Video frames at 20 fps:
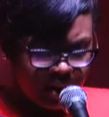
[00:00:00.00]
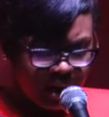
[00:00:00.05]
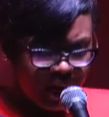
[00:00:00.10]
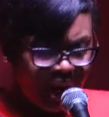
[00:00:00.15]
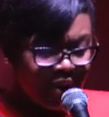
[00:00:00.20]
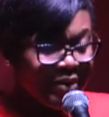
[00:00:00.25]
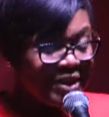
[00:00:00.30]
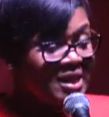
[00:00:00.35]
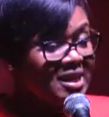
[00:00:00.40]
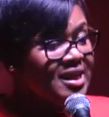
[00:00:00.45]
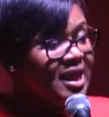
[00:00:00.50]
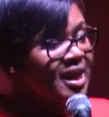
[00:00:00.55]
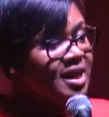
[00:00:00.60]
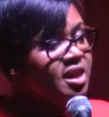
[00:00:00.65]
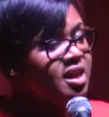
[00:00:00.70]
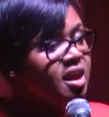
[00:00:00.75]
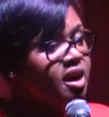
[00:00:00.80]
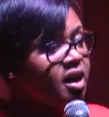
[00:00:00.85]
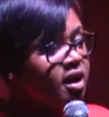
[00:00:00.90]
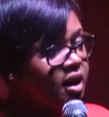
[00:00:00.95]
and we stand
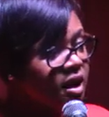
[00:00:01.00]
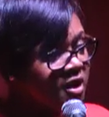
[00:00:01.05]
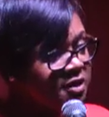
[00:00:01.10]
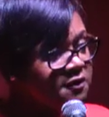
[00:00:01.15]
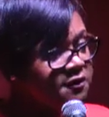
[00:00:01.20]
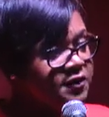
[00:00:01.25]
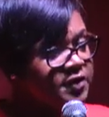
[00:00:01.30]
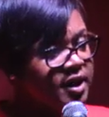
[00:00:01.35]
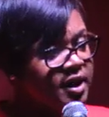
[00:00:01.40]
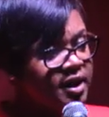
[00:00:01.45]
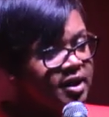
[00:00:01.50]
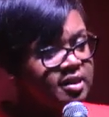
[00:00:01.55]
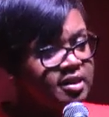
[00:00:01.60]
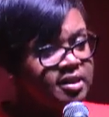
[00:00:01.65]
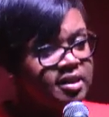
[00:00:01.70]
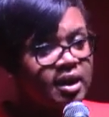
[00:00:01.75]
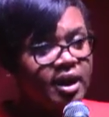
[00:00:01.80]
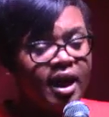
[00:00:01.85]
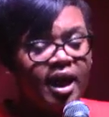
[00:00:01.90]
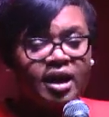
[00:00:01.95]
here
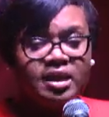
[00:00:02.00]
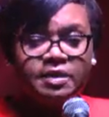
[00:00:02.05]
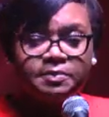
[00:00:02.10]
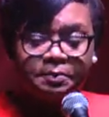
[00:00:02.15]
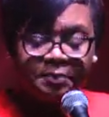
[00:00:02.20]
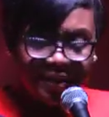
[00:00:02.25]
confident as